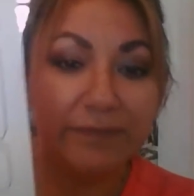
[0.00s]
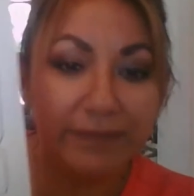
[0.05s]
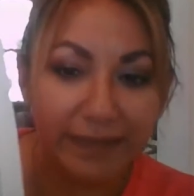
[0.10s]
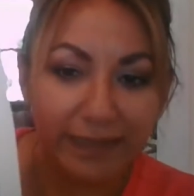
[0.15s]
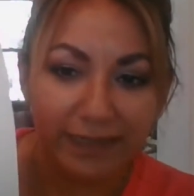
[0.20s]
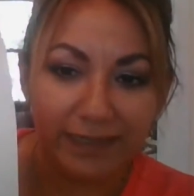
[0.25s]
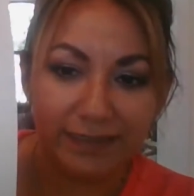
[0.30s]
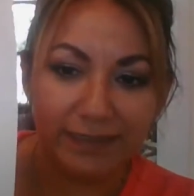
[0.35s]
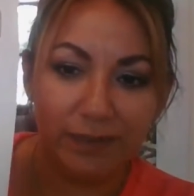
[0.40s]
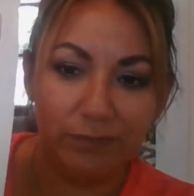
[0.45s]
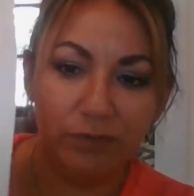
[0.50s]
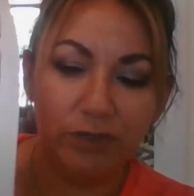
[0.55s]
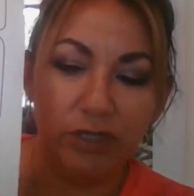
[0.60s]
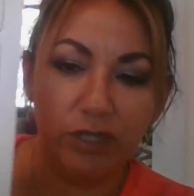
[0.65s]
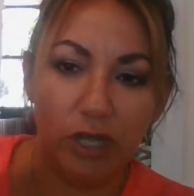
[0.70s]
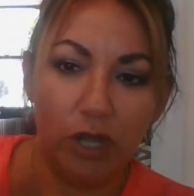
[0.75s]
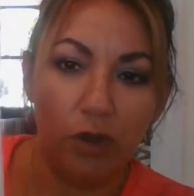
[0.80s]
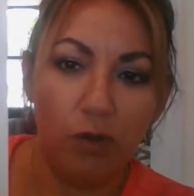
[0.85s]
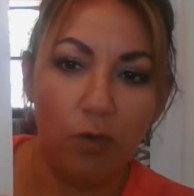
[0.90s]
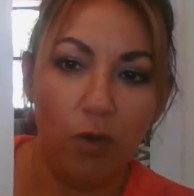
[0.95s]
of things that would
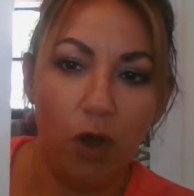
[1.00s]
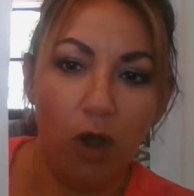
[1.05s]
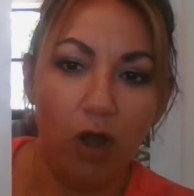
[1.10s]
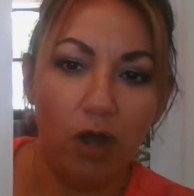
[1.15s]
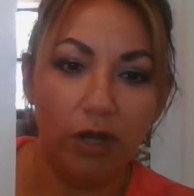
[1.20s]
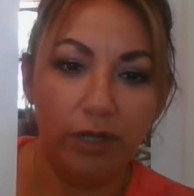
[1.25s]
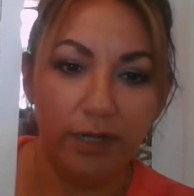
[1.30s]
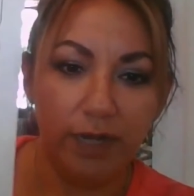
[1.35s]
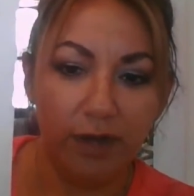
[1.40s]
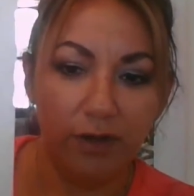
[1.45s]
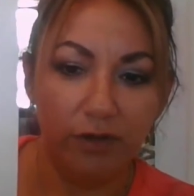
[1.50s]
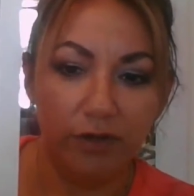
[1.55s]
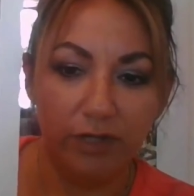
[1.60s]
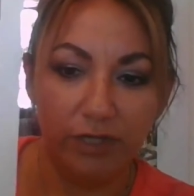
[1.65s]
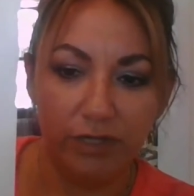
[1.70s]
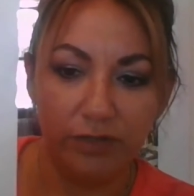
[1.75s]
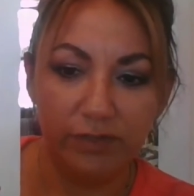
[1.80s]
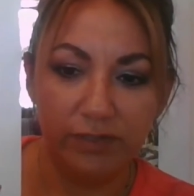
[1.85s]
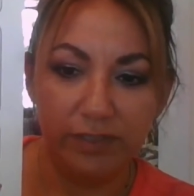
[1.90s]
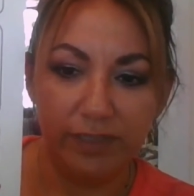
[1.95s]
go on our
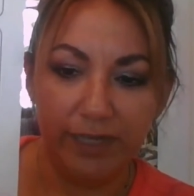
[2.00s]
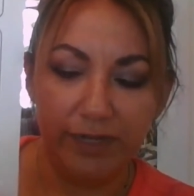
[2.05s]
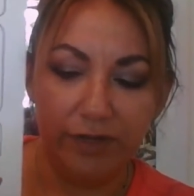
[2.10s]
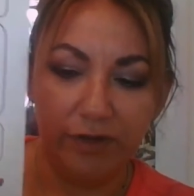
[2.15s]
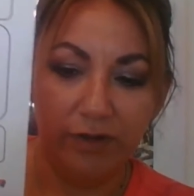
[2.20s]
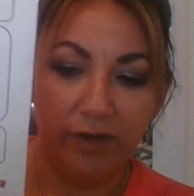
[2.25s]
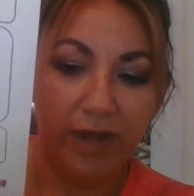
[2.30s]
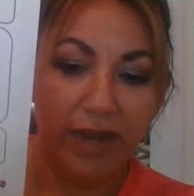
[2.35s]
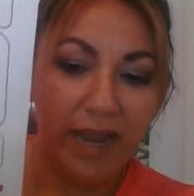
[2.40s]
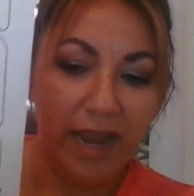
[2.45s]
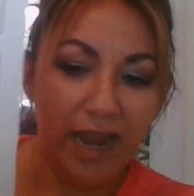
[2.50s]
newsletter.